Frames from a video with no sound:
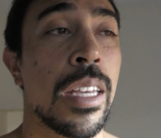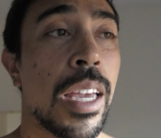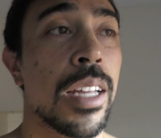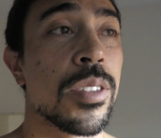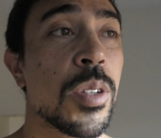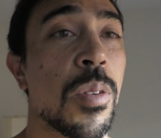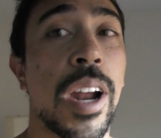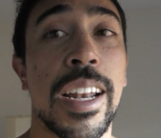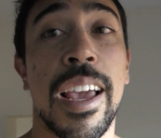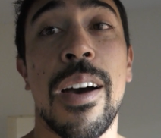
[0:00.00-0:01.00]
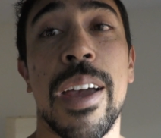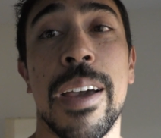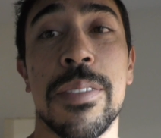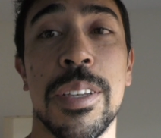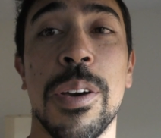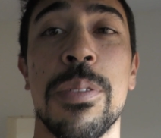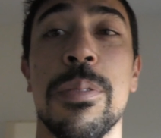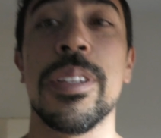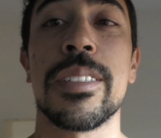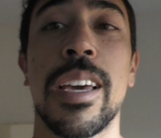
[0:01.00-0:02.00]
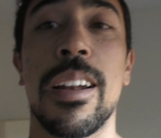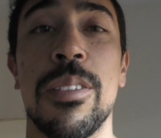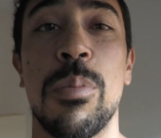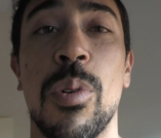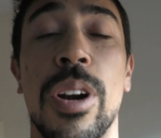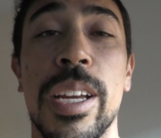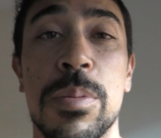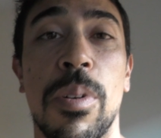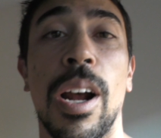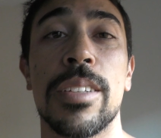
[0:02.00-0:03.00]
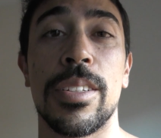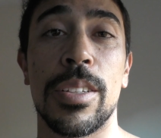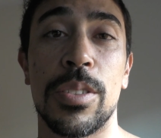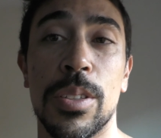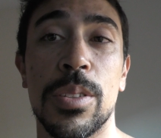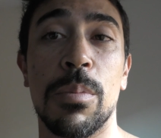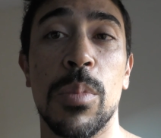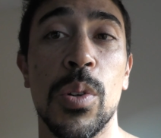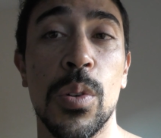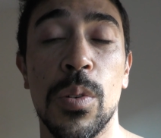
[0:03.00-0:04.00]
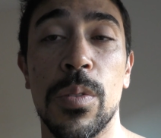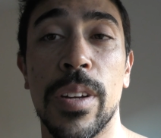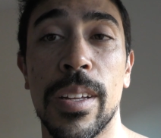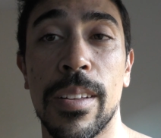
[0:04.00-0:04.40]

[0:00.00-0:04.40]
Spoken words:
And so right now I have to go through this kind of laborious process just to move